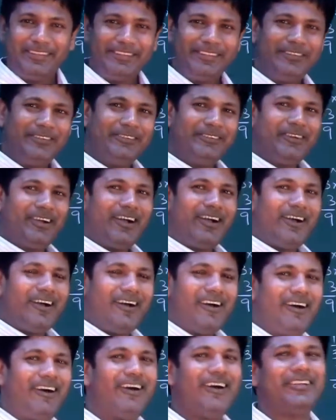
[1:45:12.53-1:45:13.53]
You are
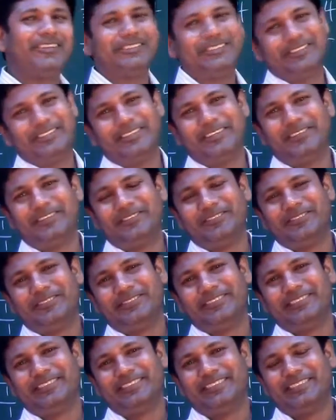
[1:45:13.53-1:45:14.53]
awesome.
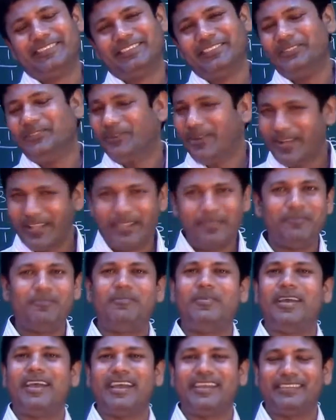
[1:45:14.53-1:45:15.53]
You are the
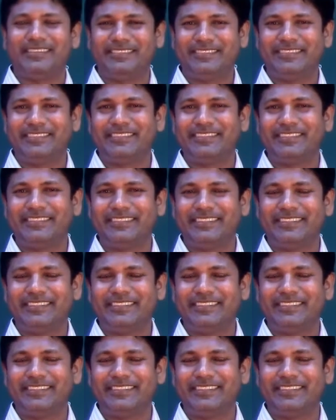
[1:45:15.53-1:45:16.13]
best.